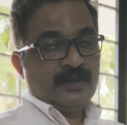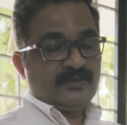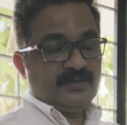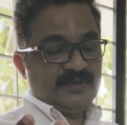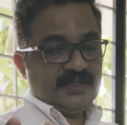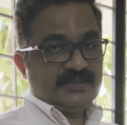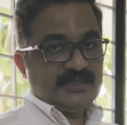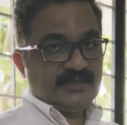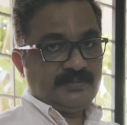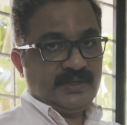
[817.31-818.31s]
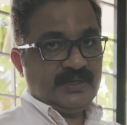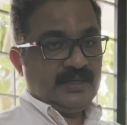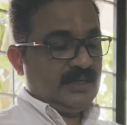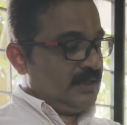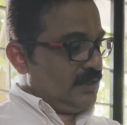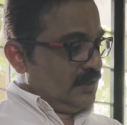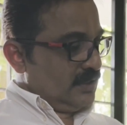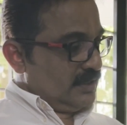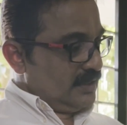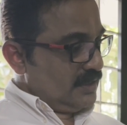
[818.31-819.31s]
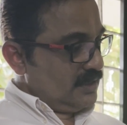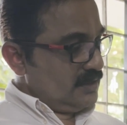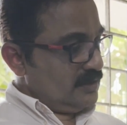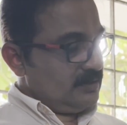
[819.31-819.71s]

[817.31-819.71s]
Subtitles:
So if there is chest pain and